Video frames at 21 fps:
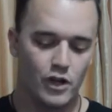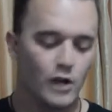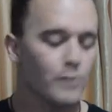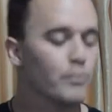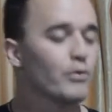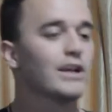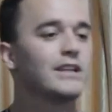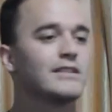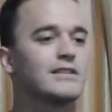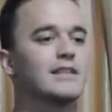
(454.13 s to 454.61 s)
So he
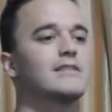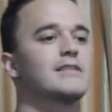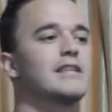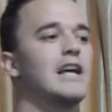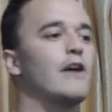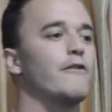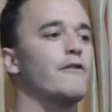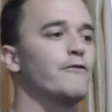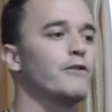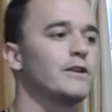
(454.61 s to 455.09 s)
brings this
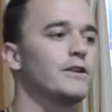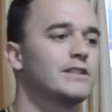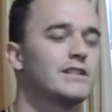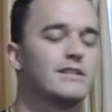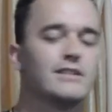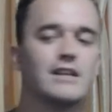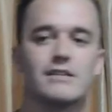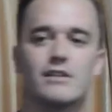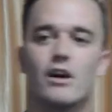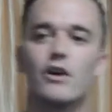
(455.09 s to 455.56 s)
out first. He
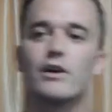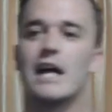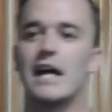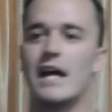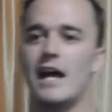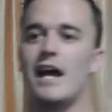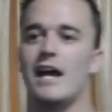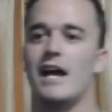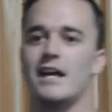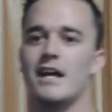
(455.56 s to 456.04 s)
says, okay,
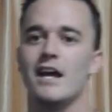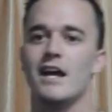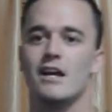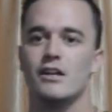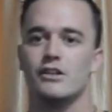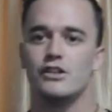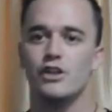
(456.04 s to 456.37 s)
hey,